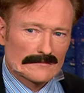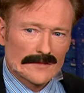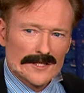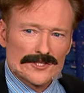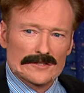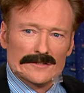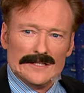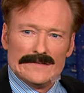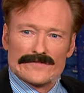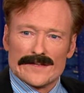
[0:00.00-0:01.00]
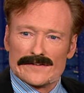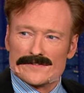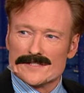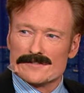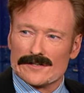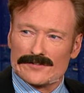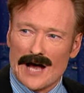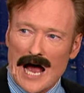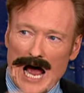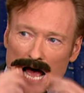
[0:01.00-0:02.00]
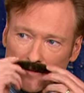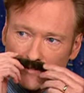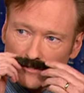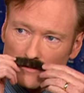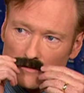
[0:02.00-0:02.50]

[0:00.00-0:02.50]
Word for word: I should leave this. This looks hot.